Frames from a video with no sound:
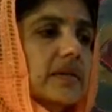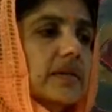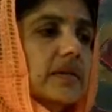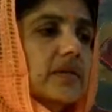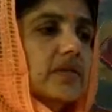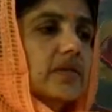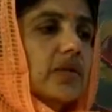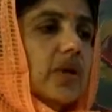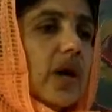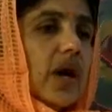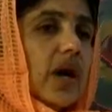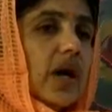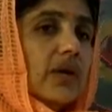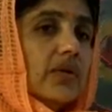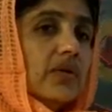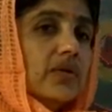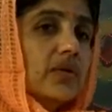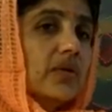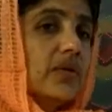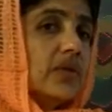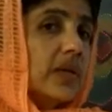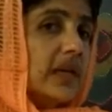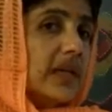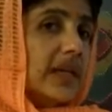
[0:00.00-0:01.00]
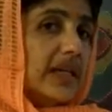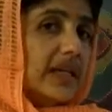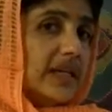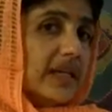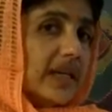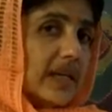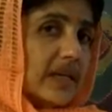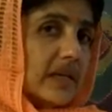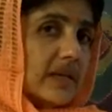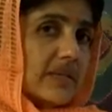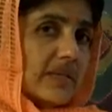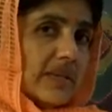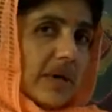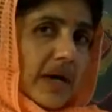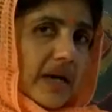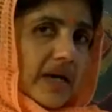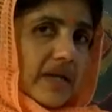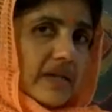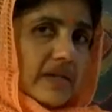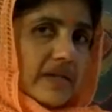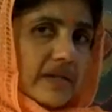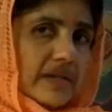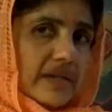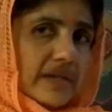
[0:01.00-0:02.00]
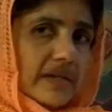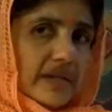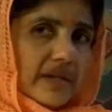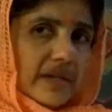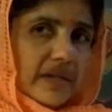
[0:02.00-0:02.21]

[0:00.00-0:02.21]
So, how to clear the mind?